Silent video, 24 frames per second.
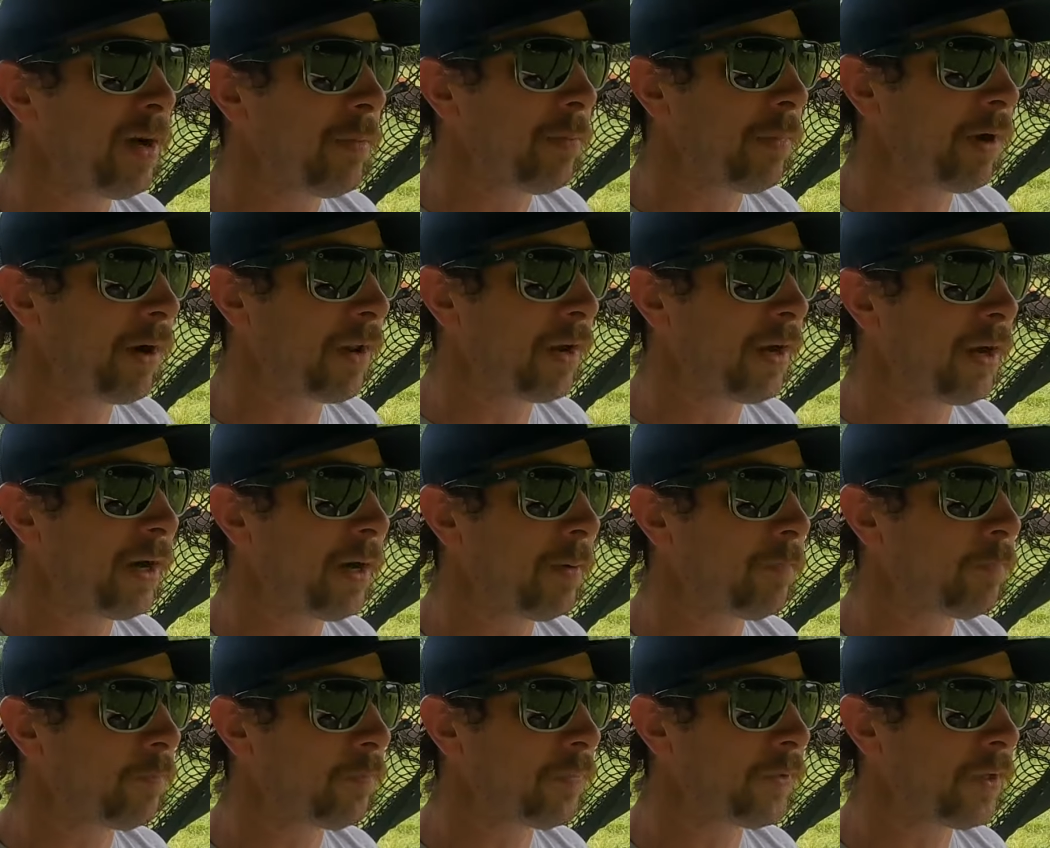
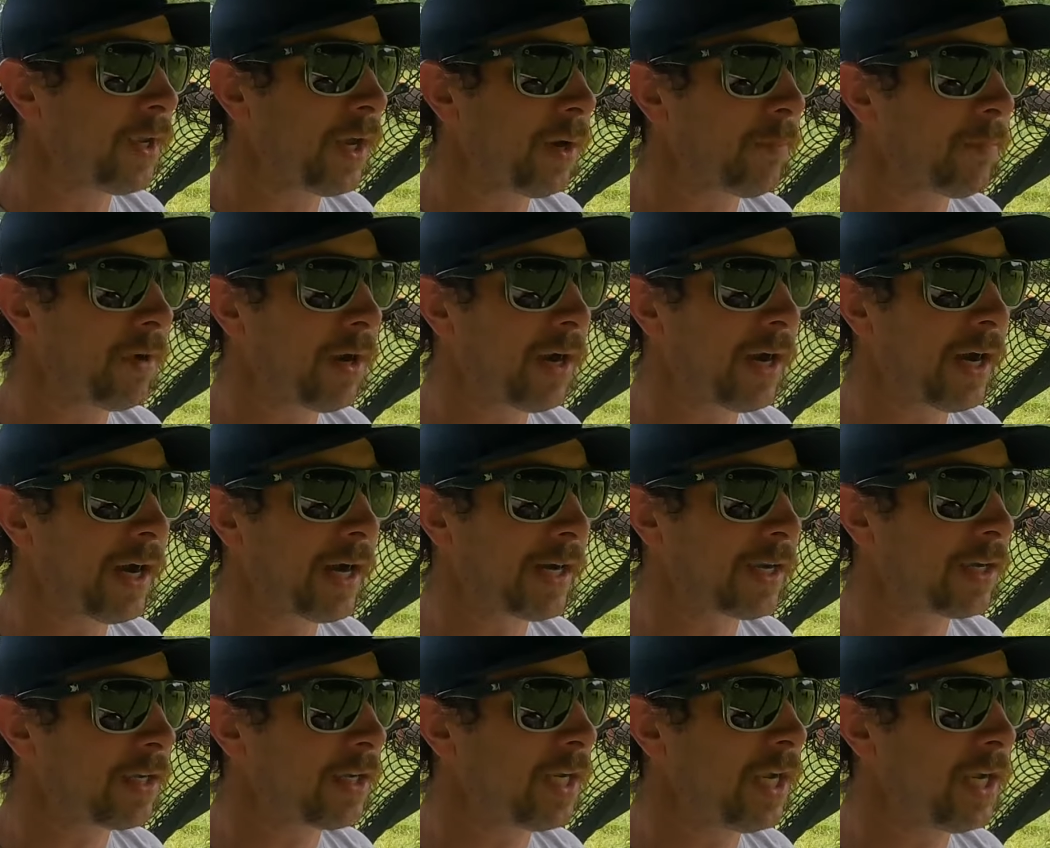But yep, I
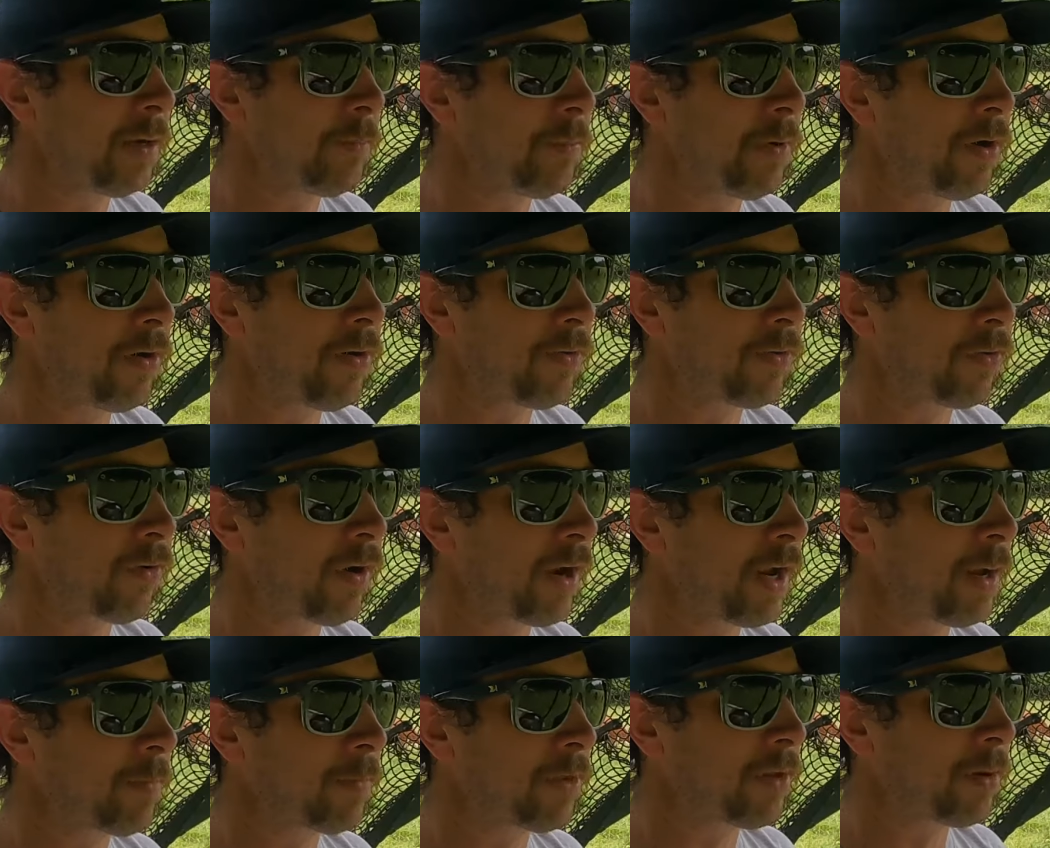could keep on
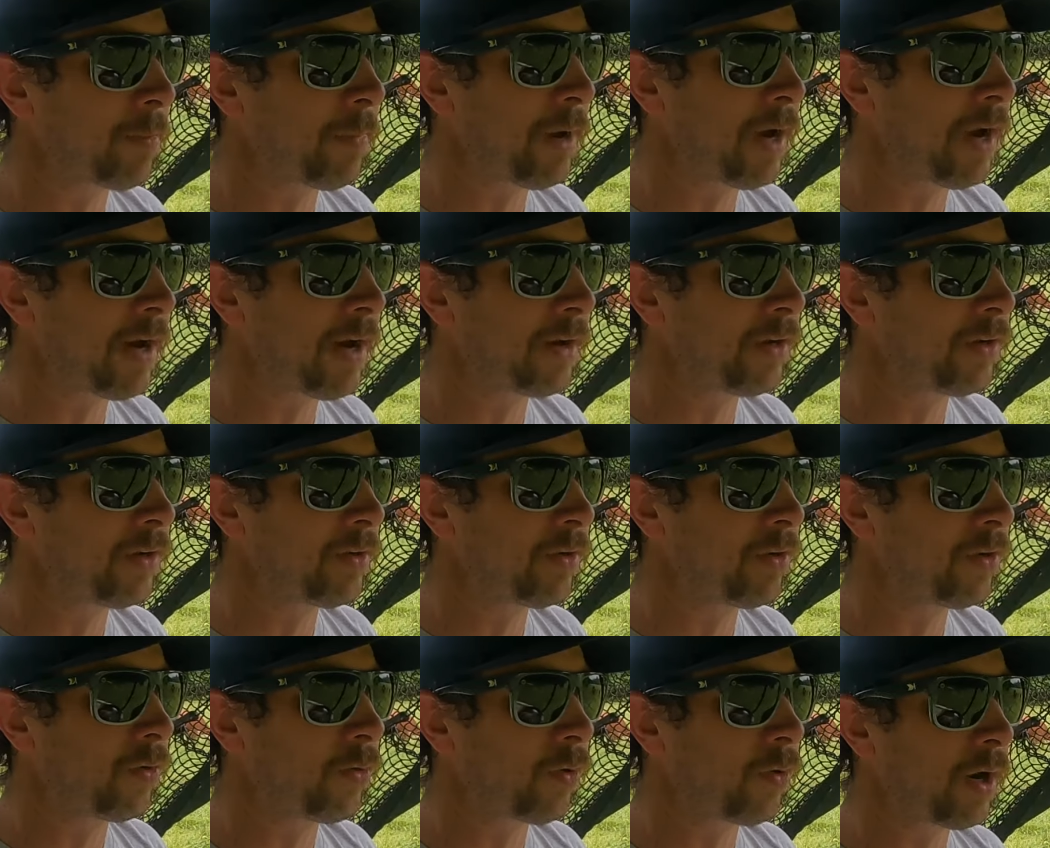rambling about it,
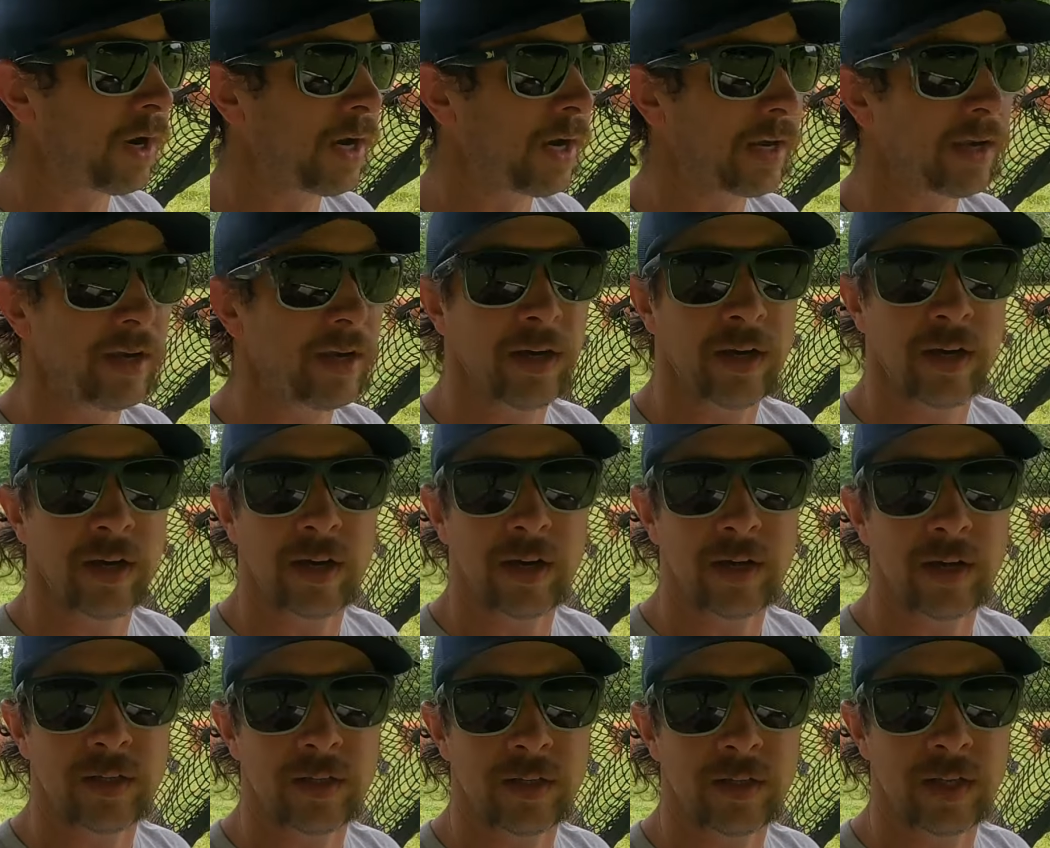or I
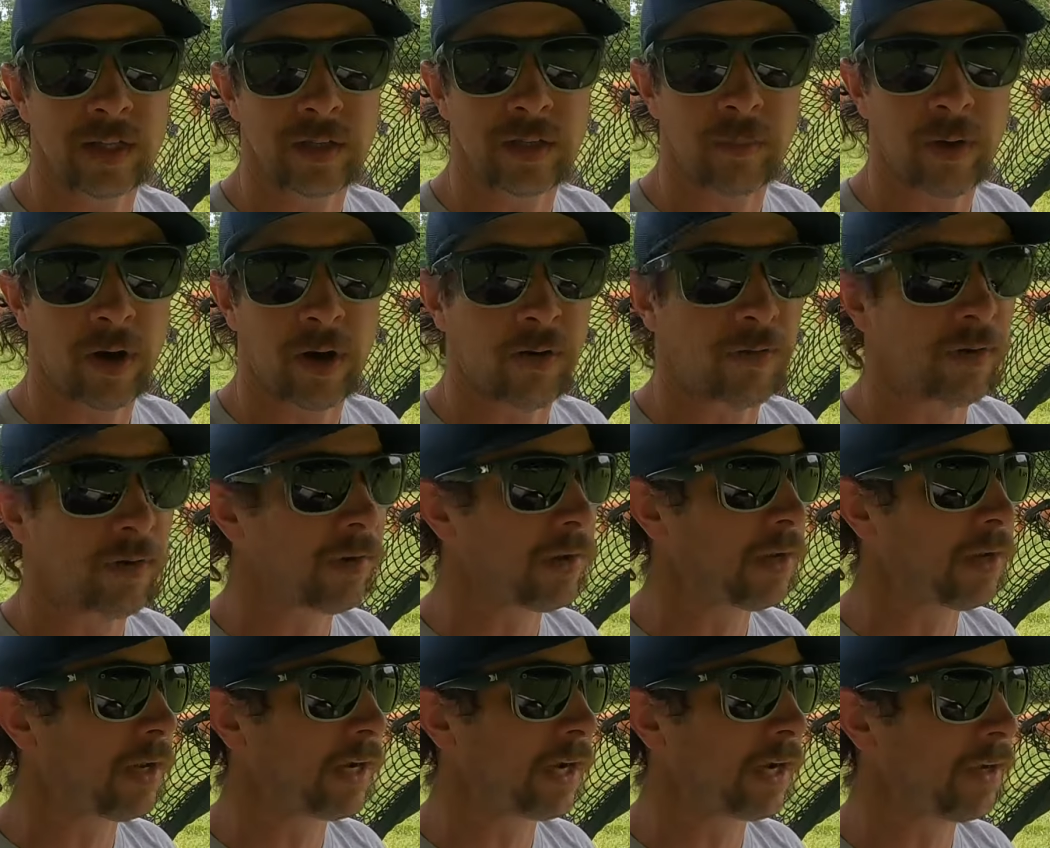could get the ball
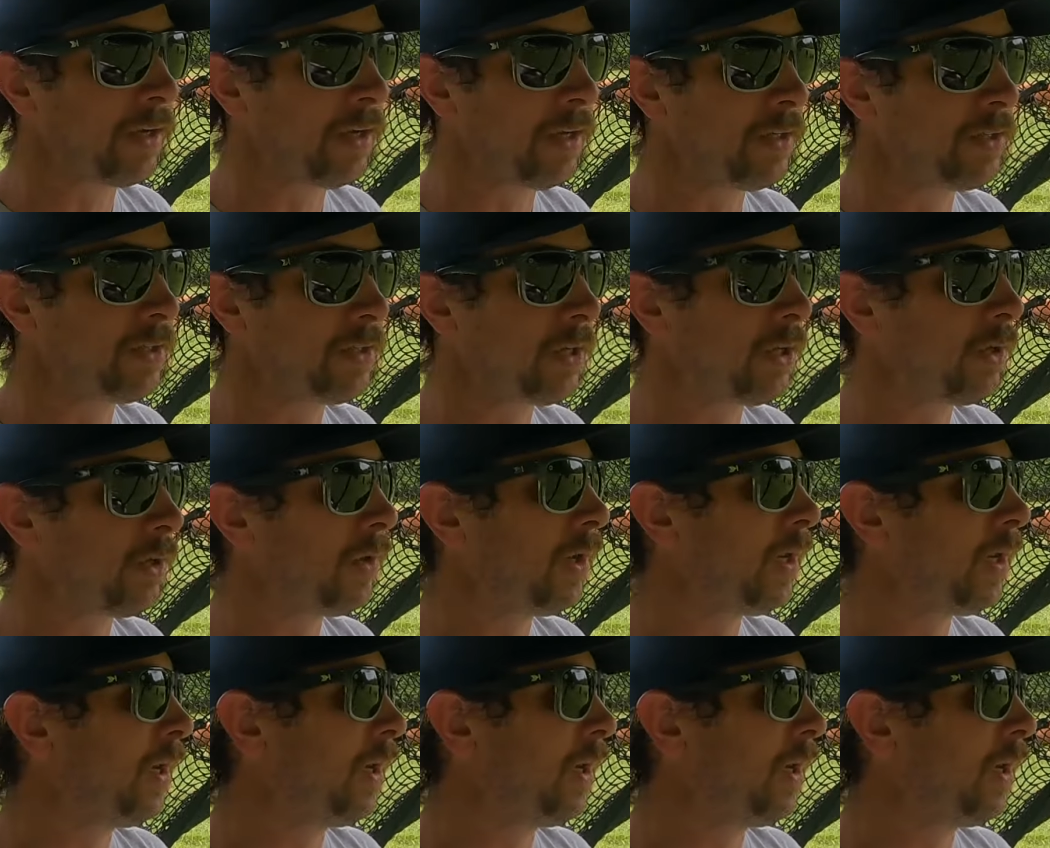rolling like I need to.